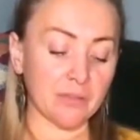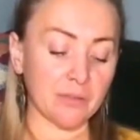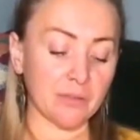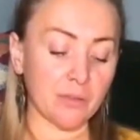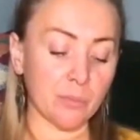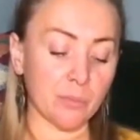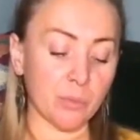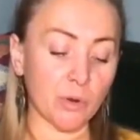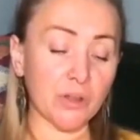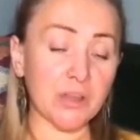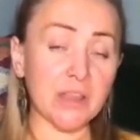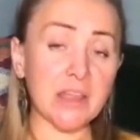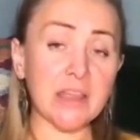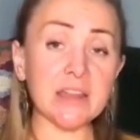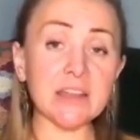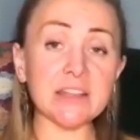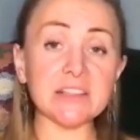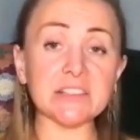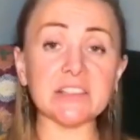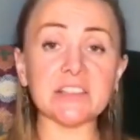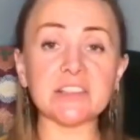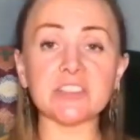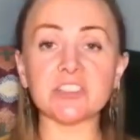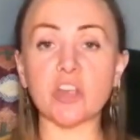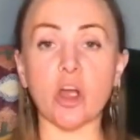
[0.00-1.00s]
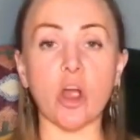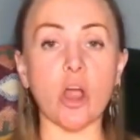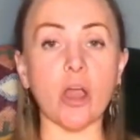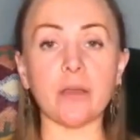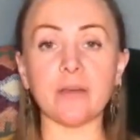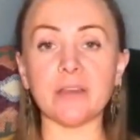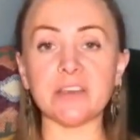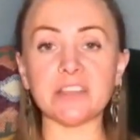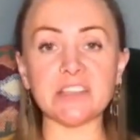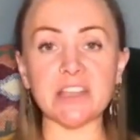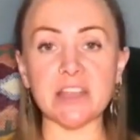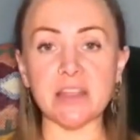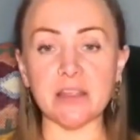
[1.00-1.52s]
the body in its
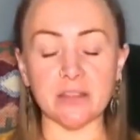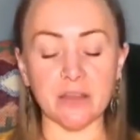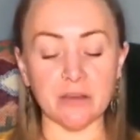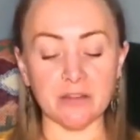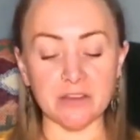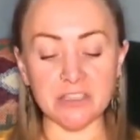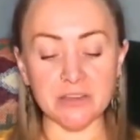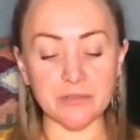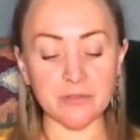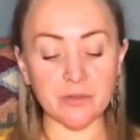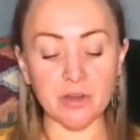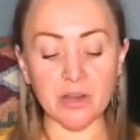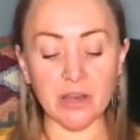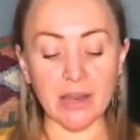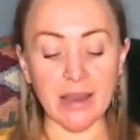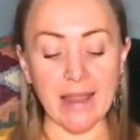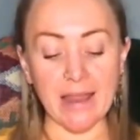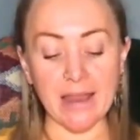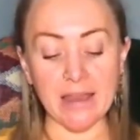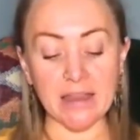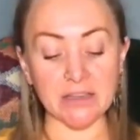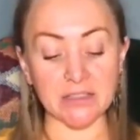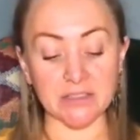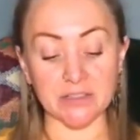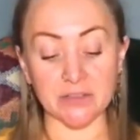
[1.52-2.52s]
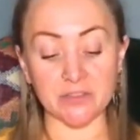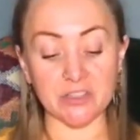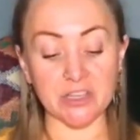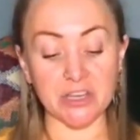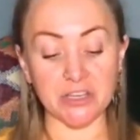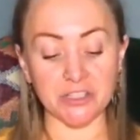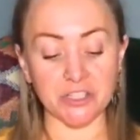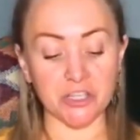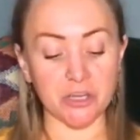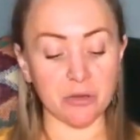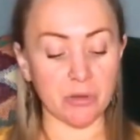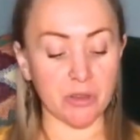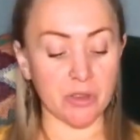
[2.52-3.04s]
entirety, there are different layers of
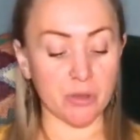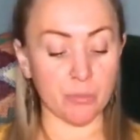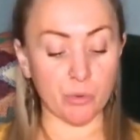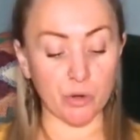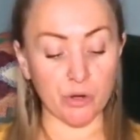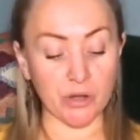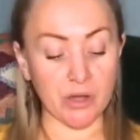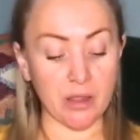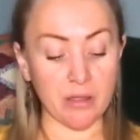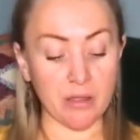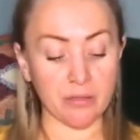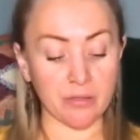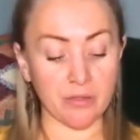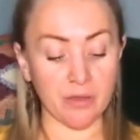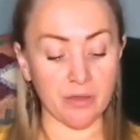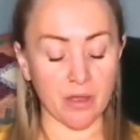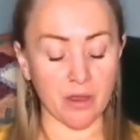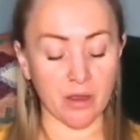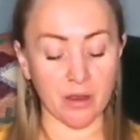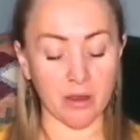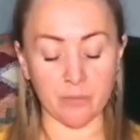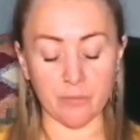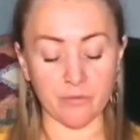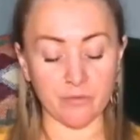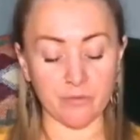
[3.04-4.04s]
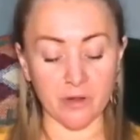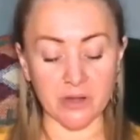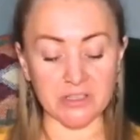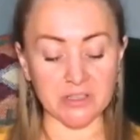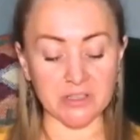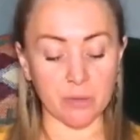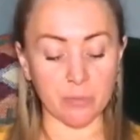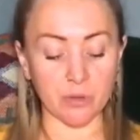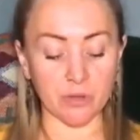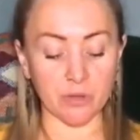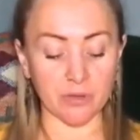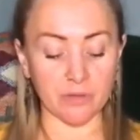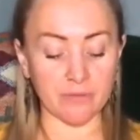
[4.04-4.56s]
tissue in the body. For
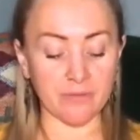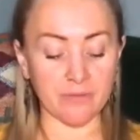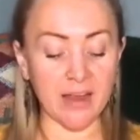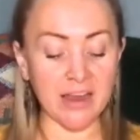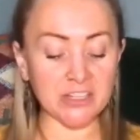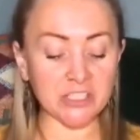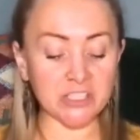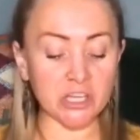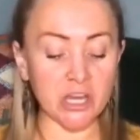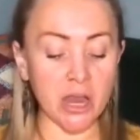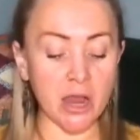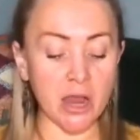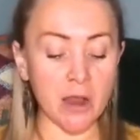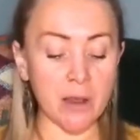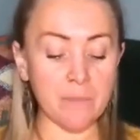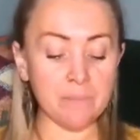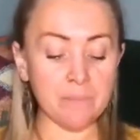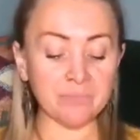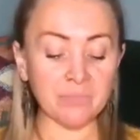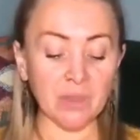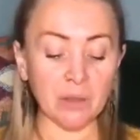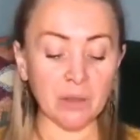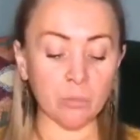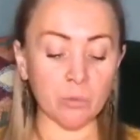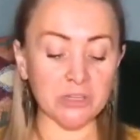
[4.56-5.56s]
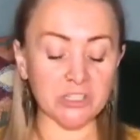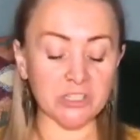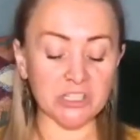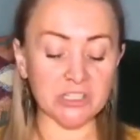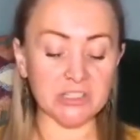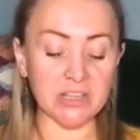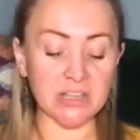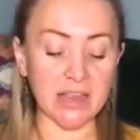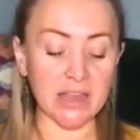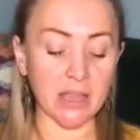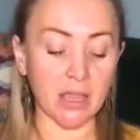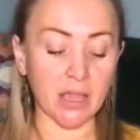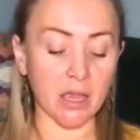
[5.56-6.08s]
example, the fascia, which
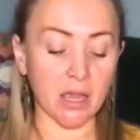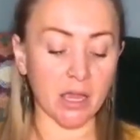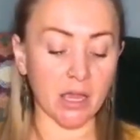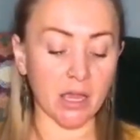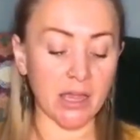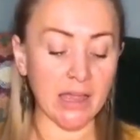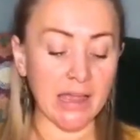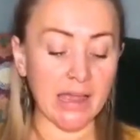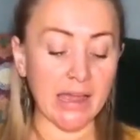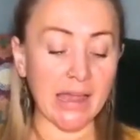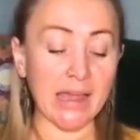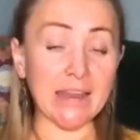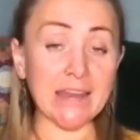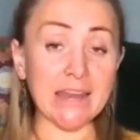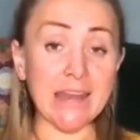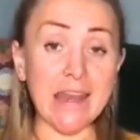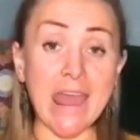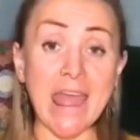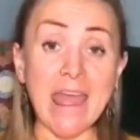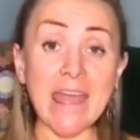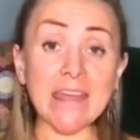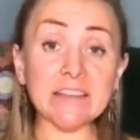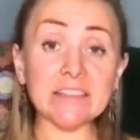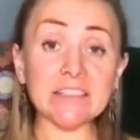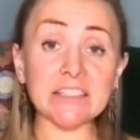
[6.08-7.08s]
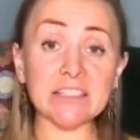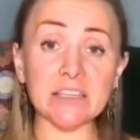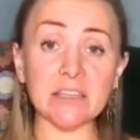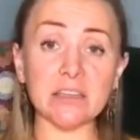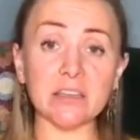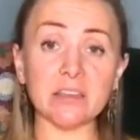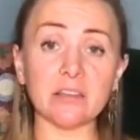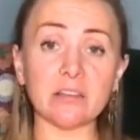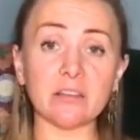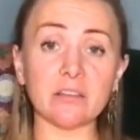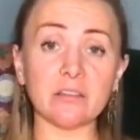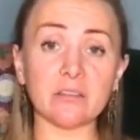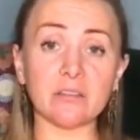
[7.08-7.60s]
is like a net
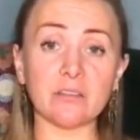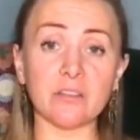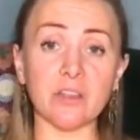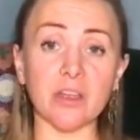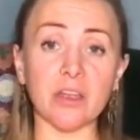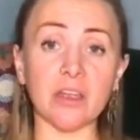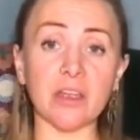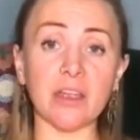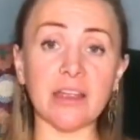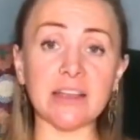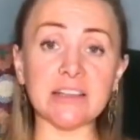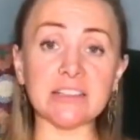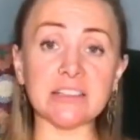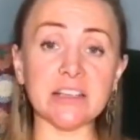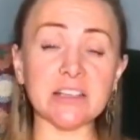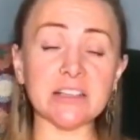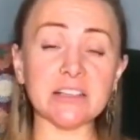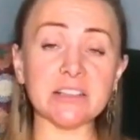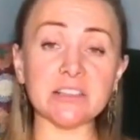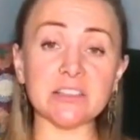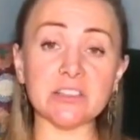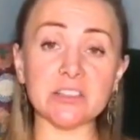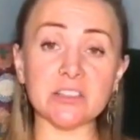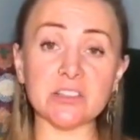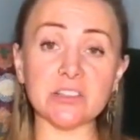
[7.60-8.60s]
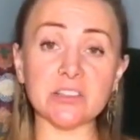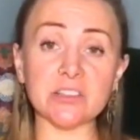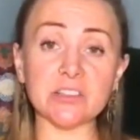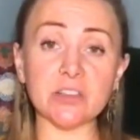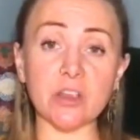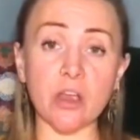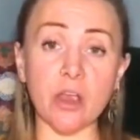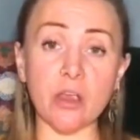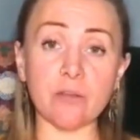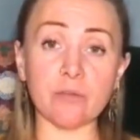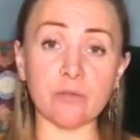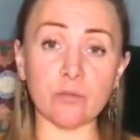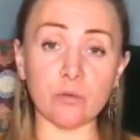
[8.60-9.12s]
that
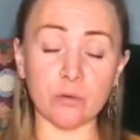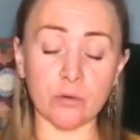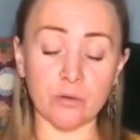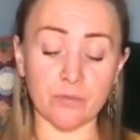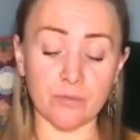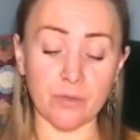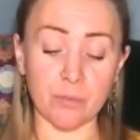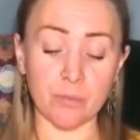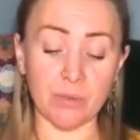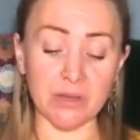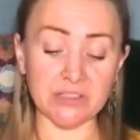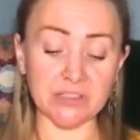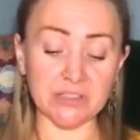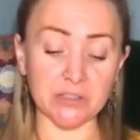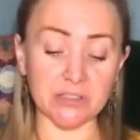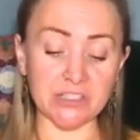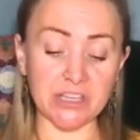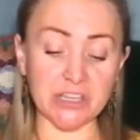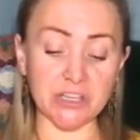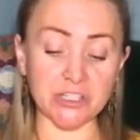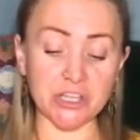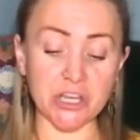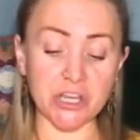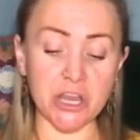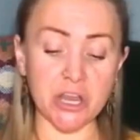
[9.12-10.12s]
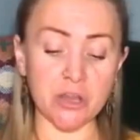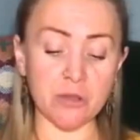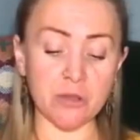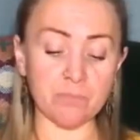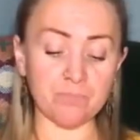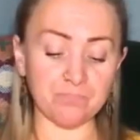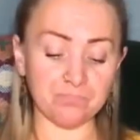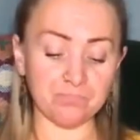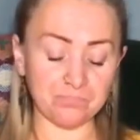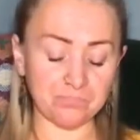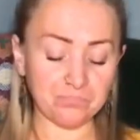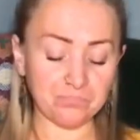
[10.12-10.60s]
exists over all of the muscle tissue.